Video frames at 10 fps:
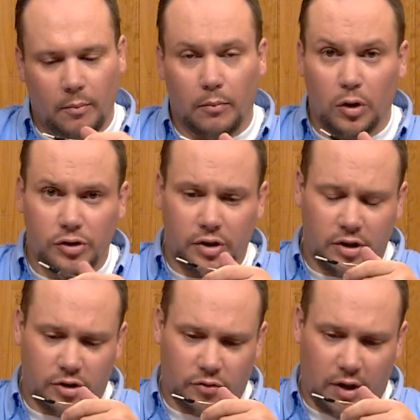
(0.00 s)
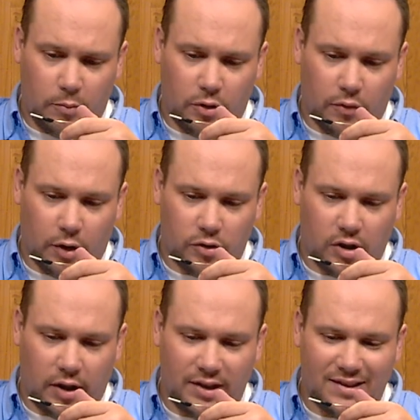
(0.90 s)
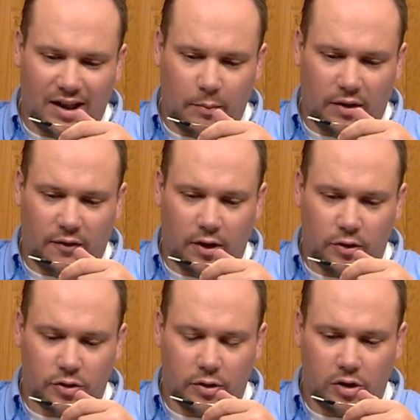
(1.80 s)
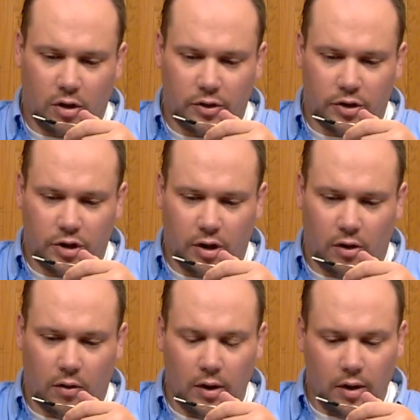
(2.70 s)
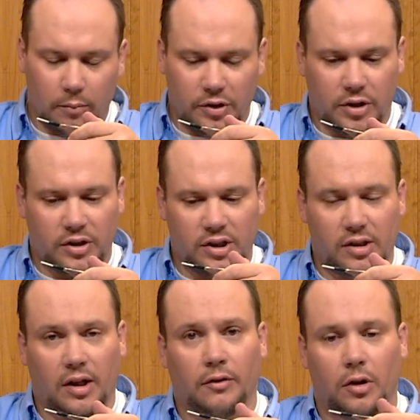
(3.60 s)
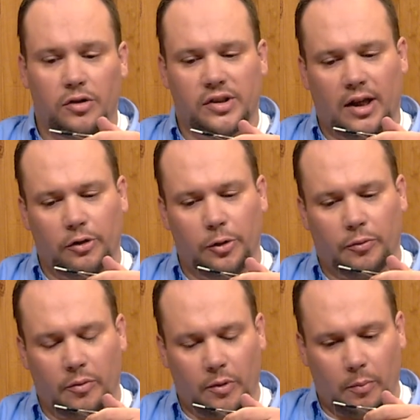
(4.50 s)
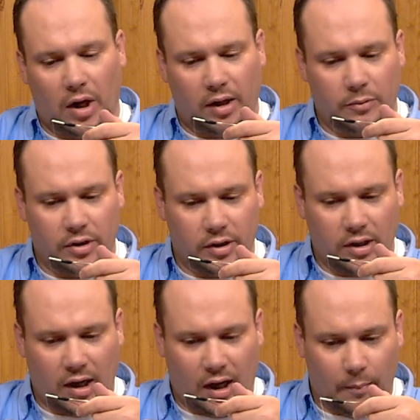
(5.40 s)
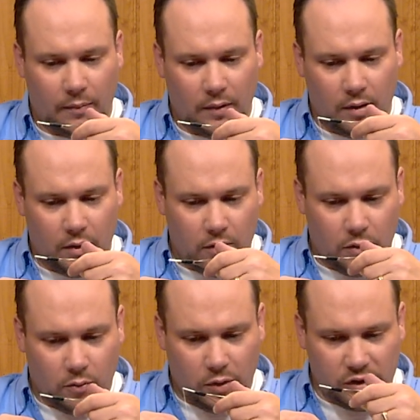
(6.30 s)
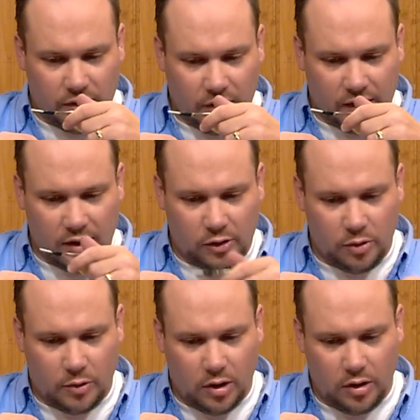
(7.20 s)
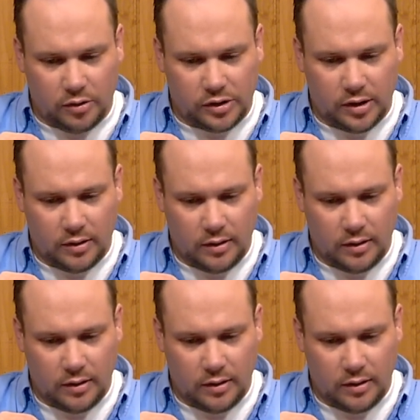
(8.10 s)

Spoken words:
Most of this thread maneuver goes on inside my finger, so it's hard to show, but you can see that I've closed that loop from the bottom to the top. Once I've got that loop closed,